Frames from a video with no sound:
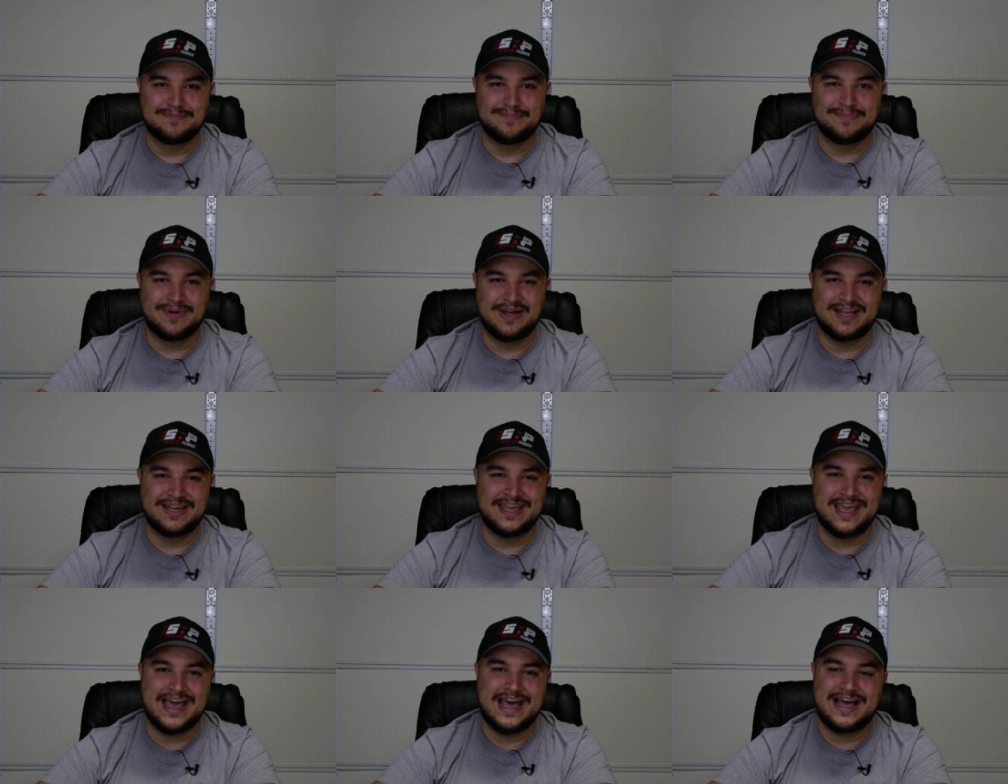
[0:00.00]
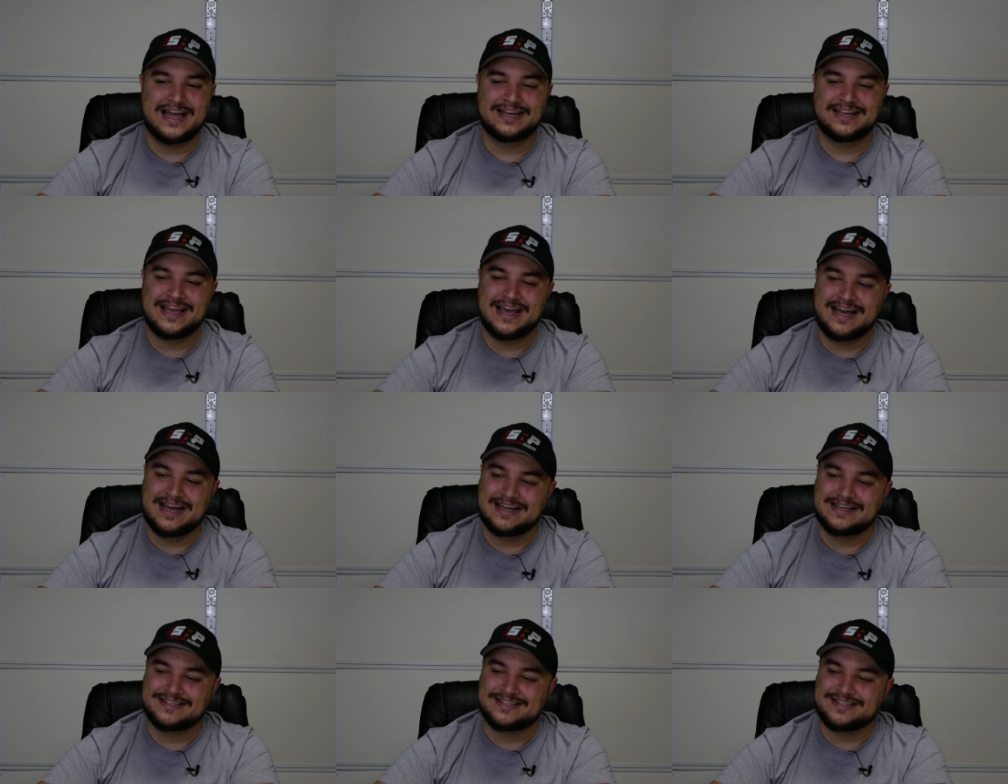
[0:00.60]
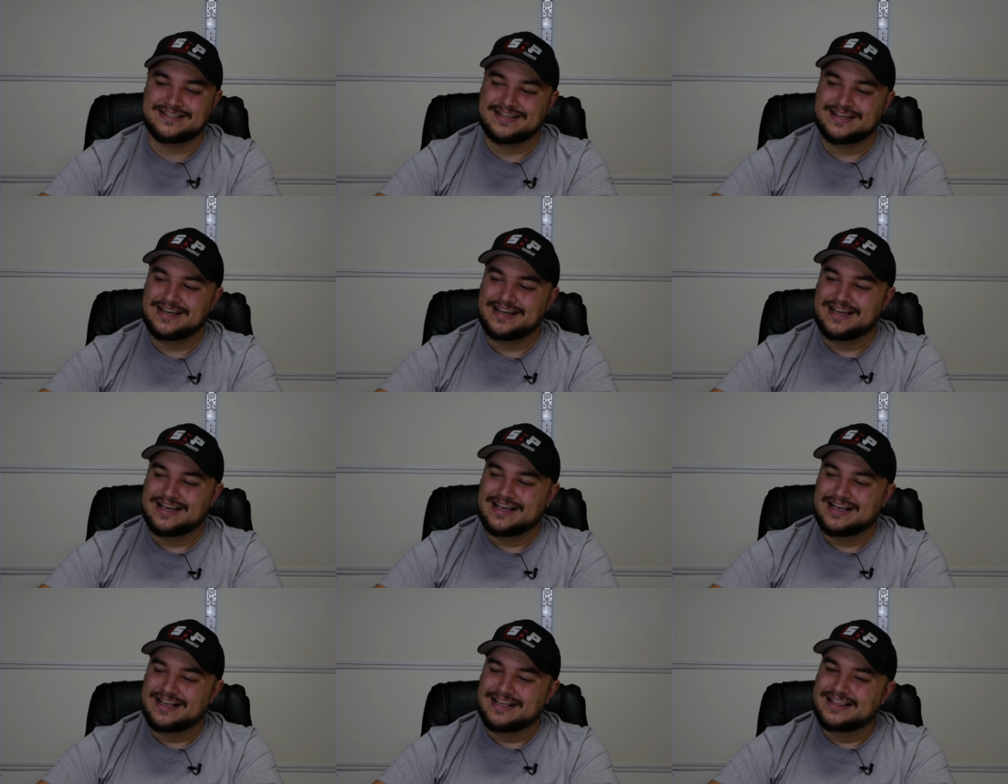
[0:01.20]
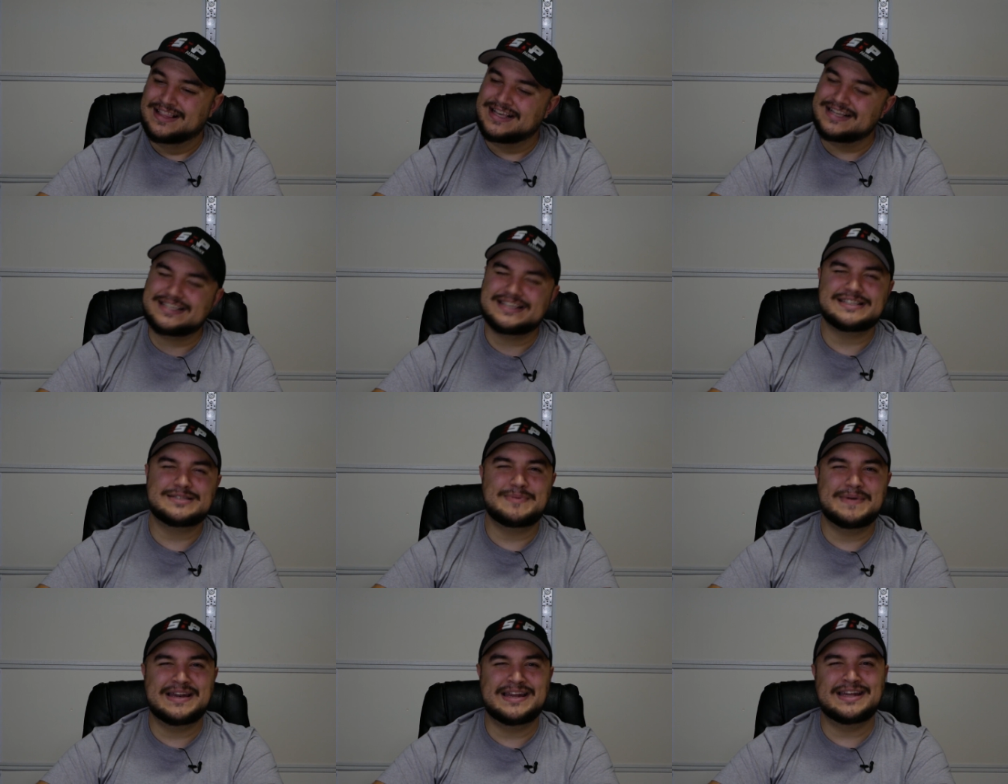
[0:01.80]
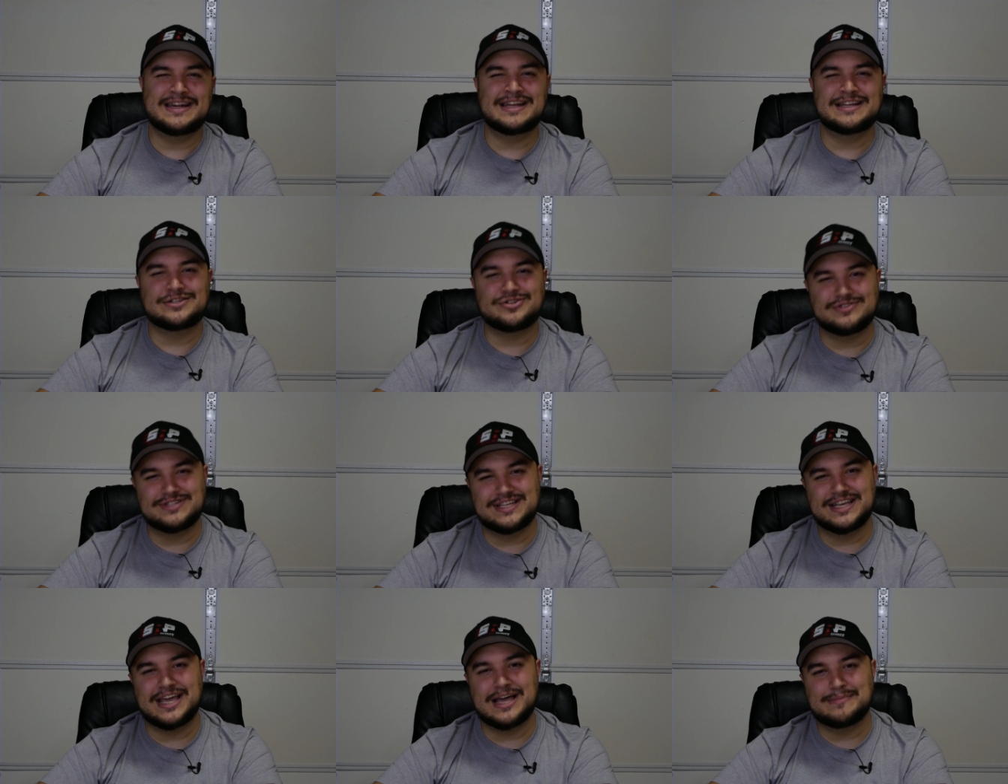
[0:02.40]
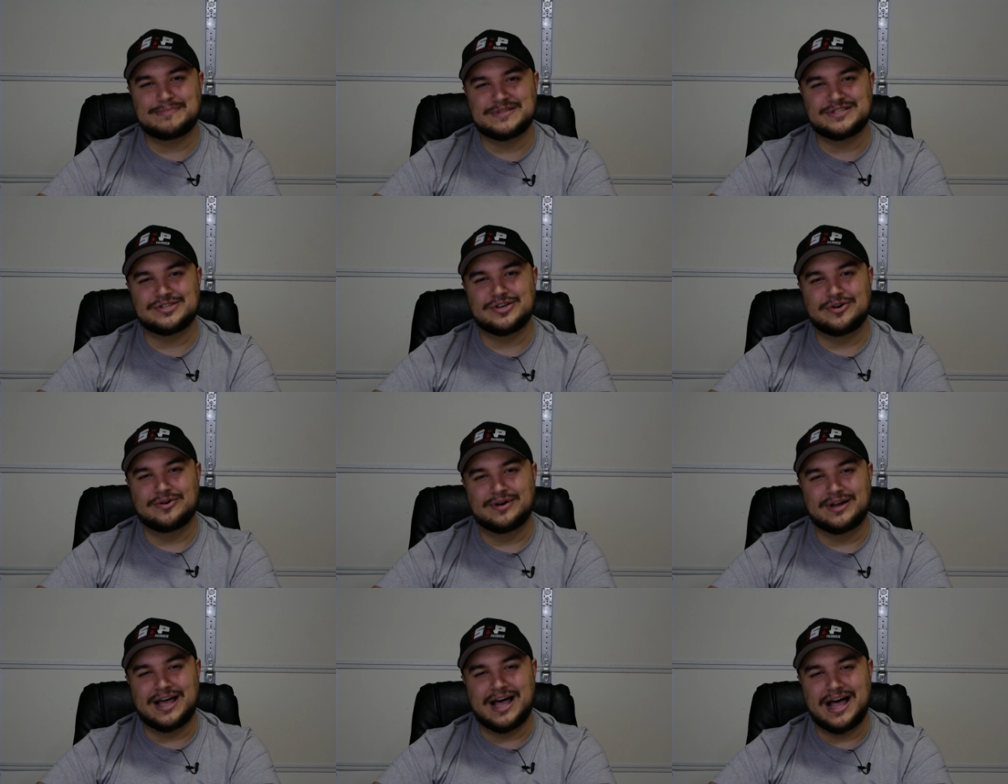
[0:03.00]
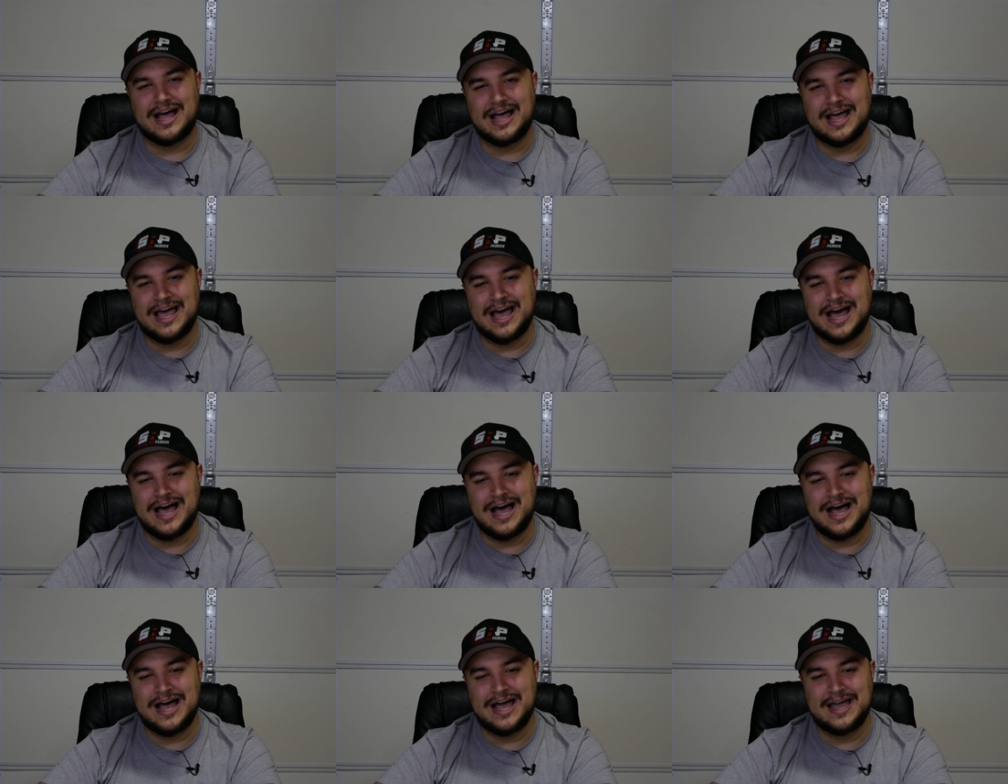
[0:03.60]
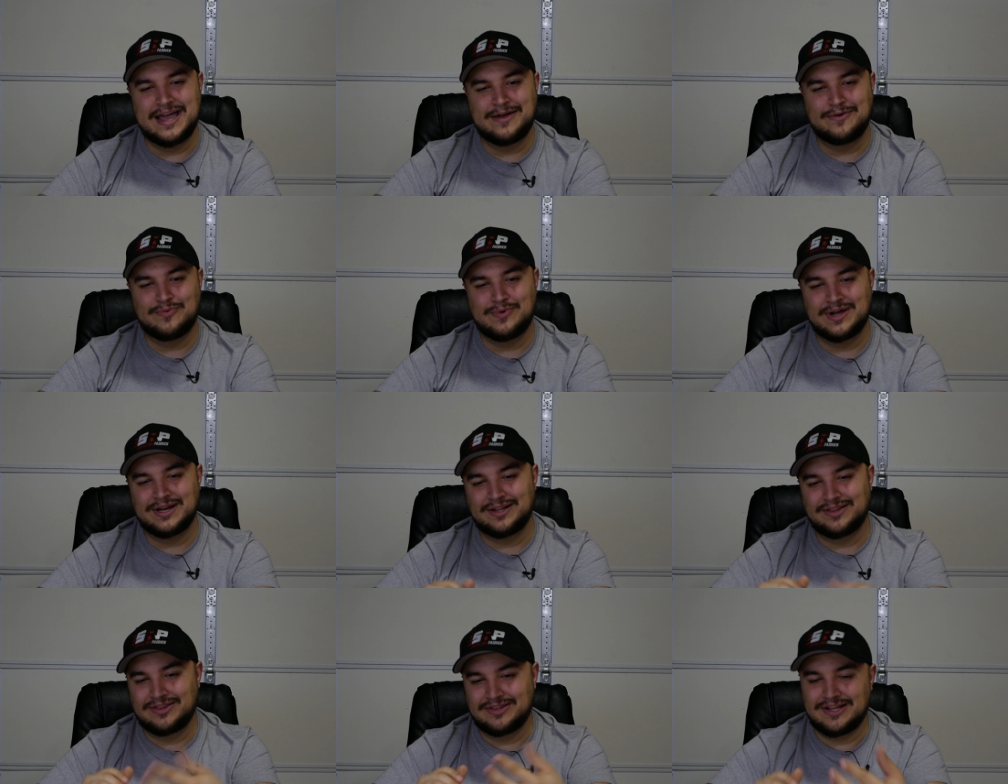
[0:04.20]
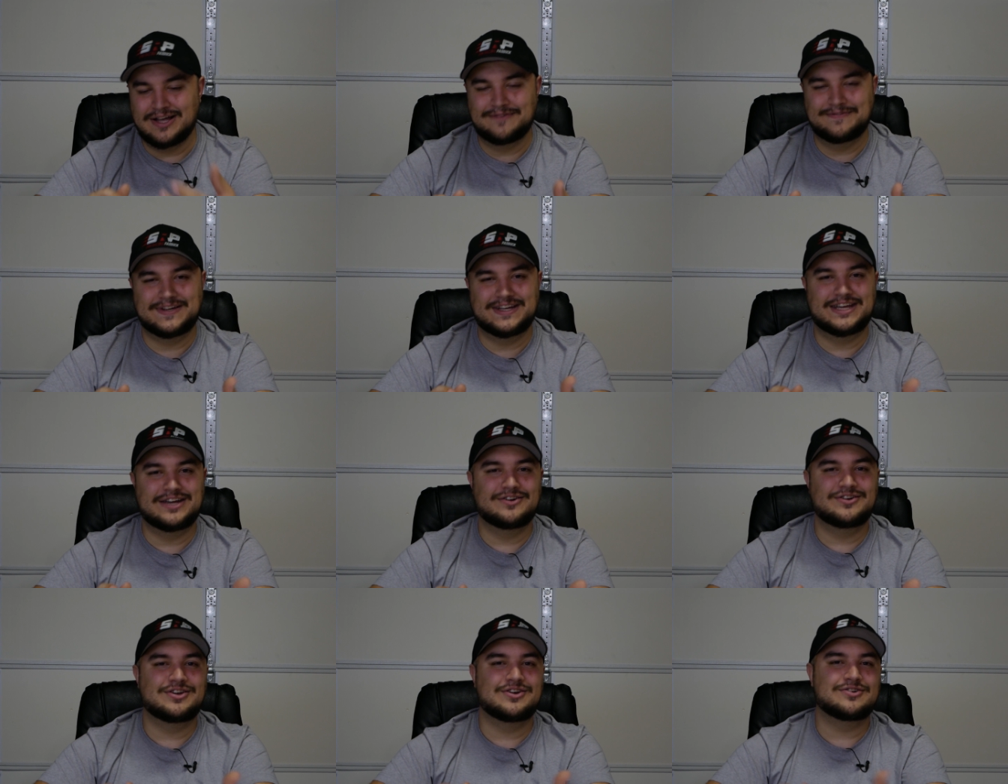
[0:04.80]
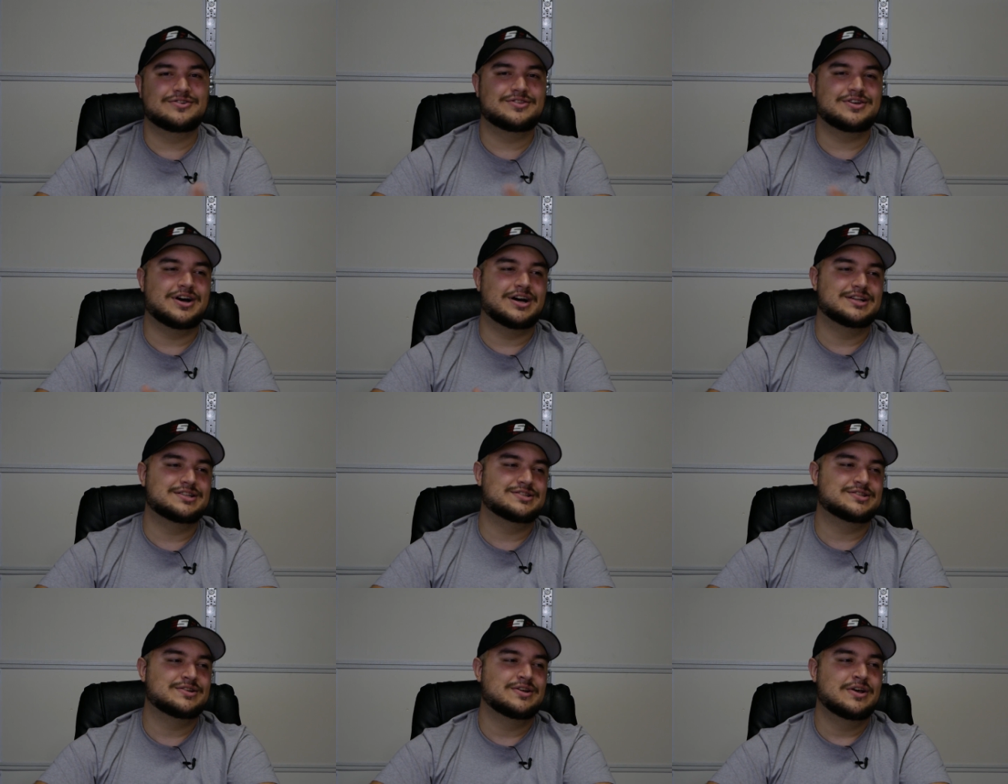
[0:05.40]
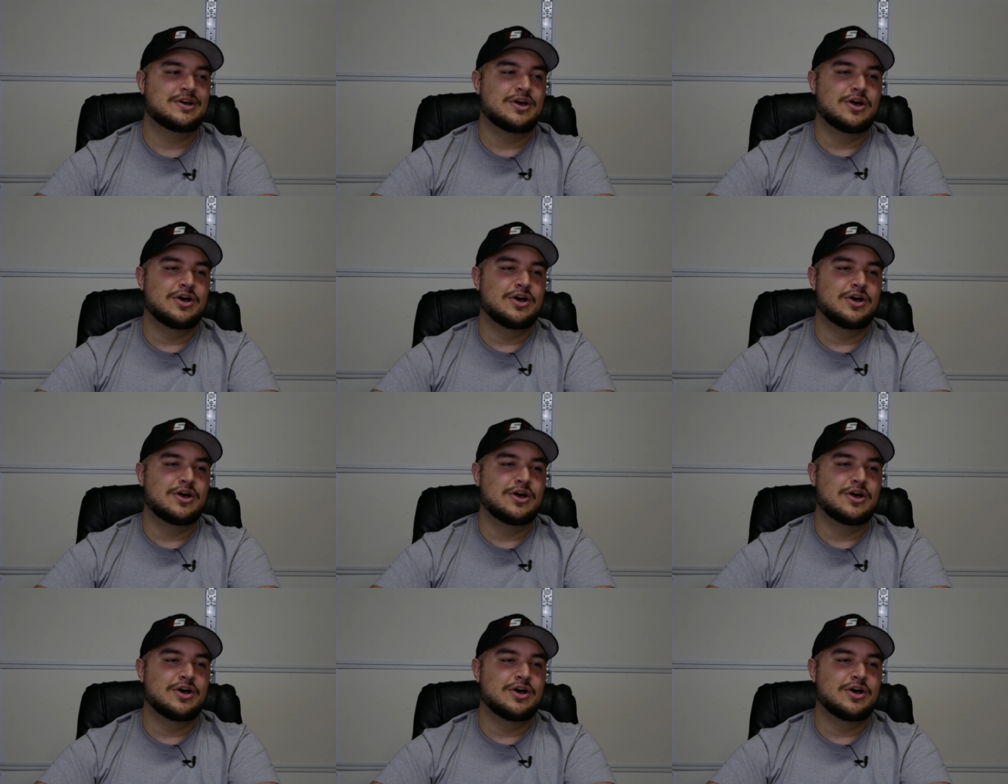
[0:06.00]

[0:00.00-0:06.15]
But yeah, guys, this has been an interesting episode. I would love to hear your thoughts.